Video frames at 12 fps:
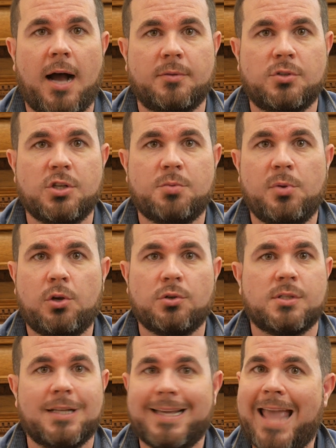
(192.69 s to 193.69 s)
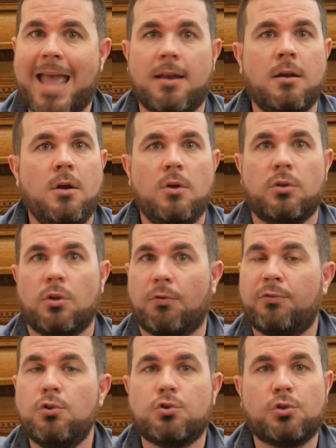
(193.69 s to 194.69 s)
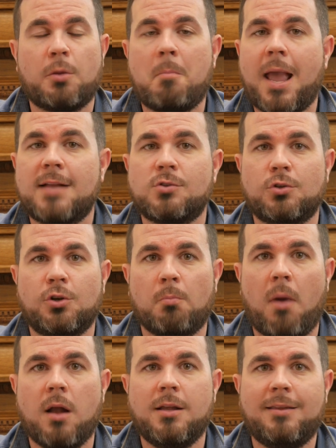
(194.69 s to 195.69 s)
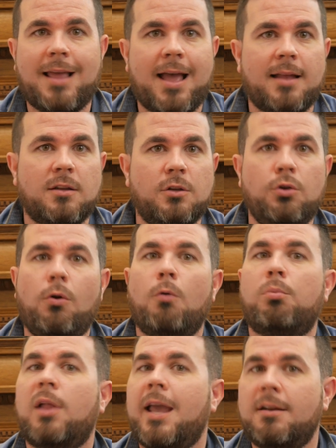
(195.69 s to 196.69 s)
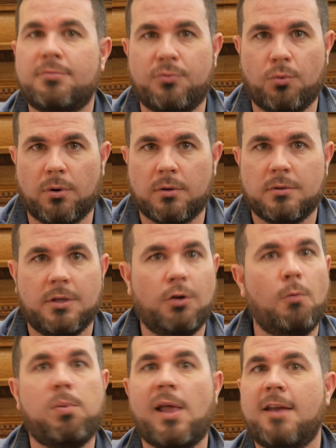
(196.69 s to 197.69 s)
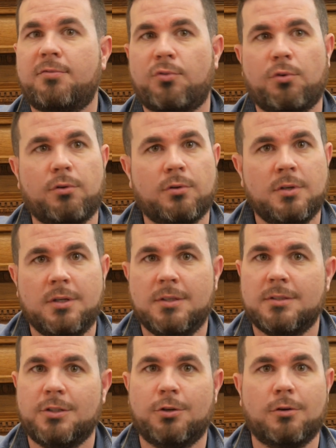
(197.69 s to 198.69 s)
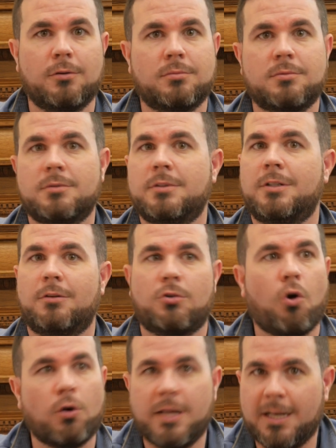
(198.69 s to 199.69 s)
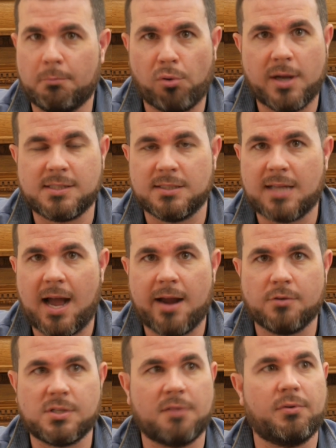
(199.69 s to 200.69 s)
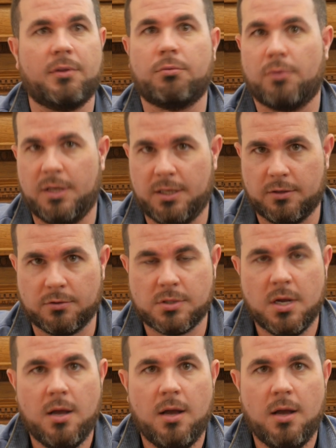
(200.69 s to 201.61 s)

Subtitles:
Just because, again, there are future demands on your money that you don't plan for. You don't plan for your car needing brakes and tires every 3 years.